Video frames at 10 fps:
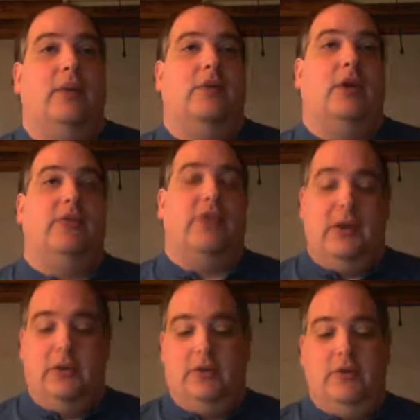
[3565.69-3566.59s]
I'll just add a
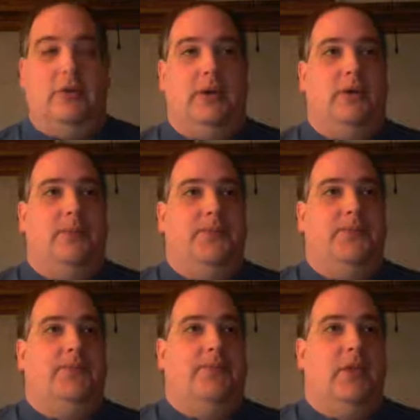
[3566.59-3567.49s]
to do here.
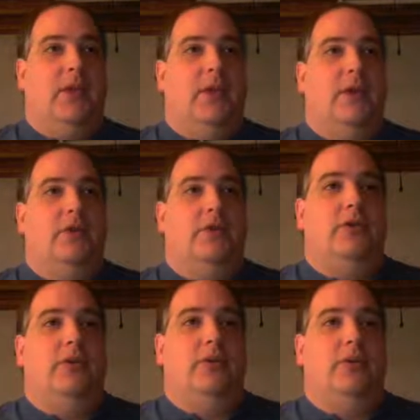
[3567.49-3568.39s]
To
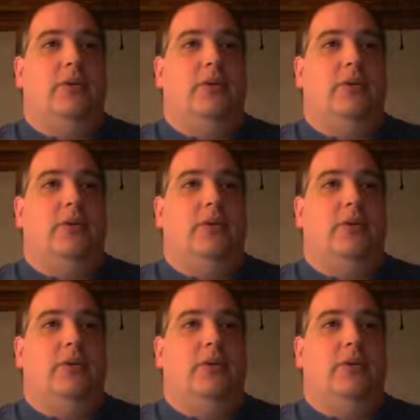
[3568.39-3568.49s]
do.